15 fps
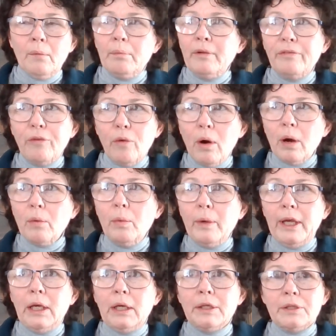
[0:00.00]
Before
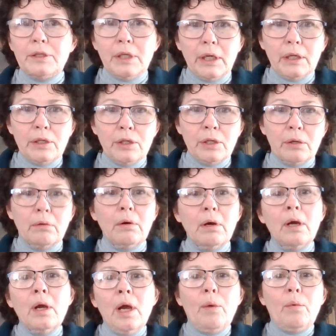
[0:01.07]
we continue,
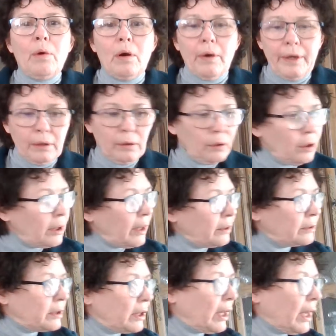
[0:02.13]
we're going to look
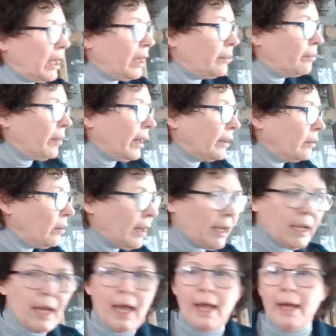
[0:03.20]
today, by the
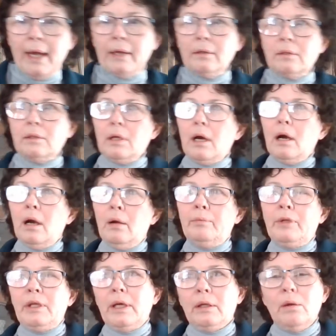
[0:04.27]
way, at
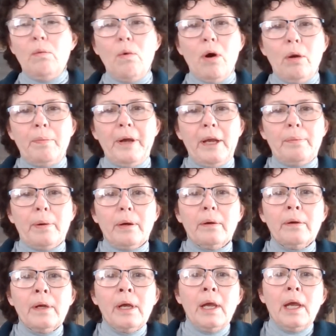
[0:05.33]
the yellow wallpaper.
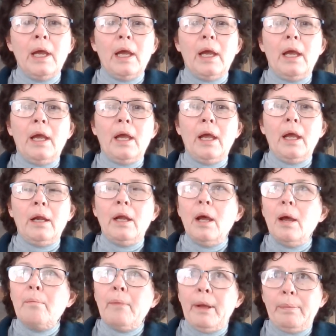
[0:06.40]
And
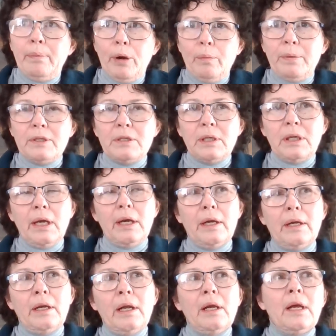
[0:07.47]
my purpose
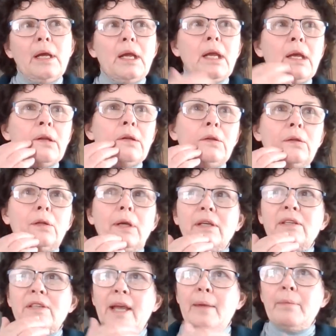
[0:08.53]
again in
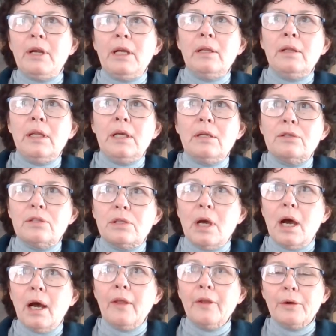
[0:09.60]
examining these
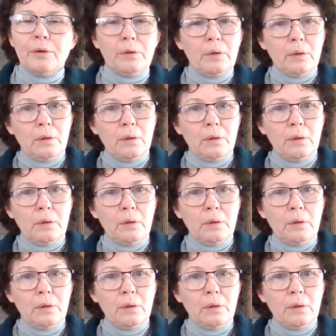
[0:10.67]
other